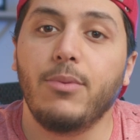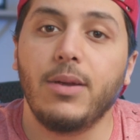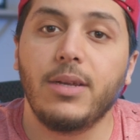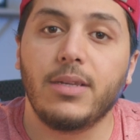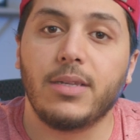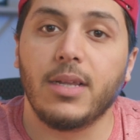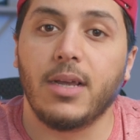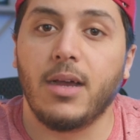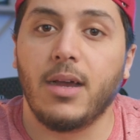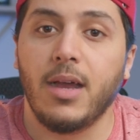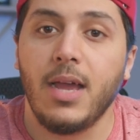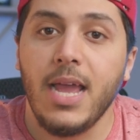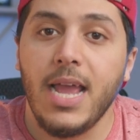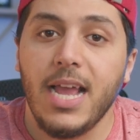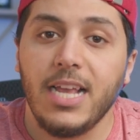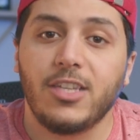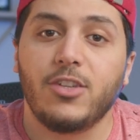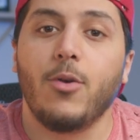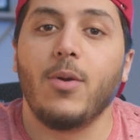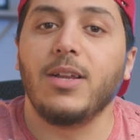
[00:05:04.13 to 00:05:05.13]
what uh,
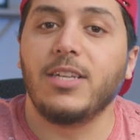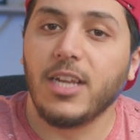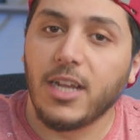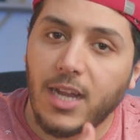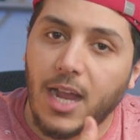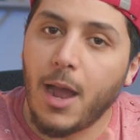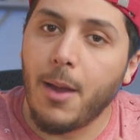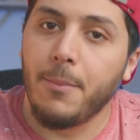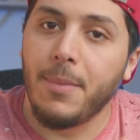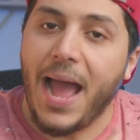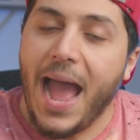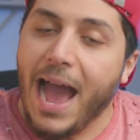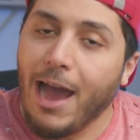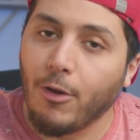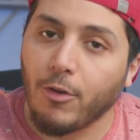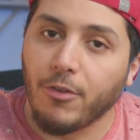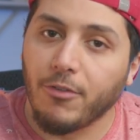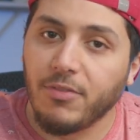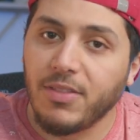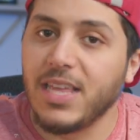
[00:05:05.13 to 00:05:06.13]
is going to come
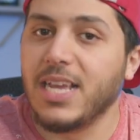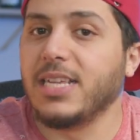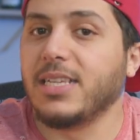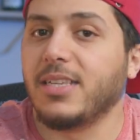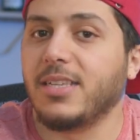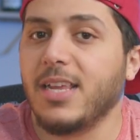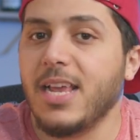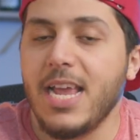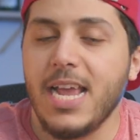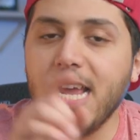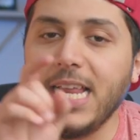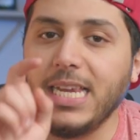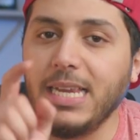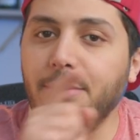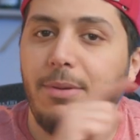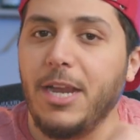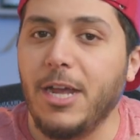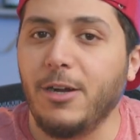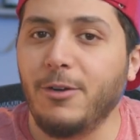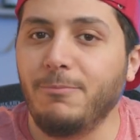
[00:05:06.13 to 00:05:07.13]
out of this? Let
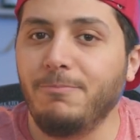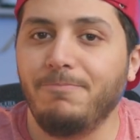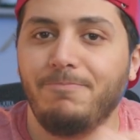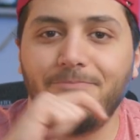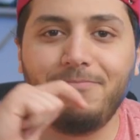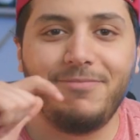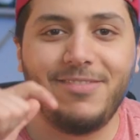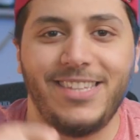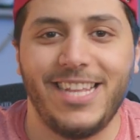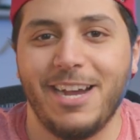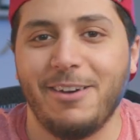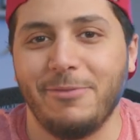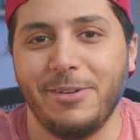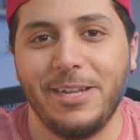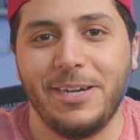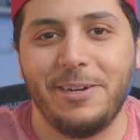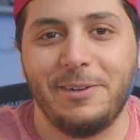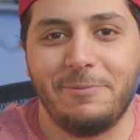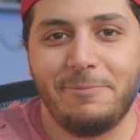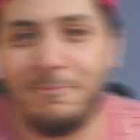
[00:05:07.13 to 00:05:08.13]
me know down
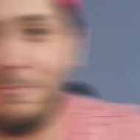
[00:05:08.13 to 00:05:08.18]
below.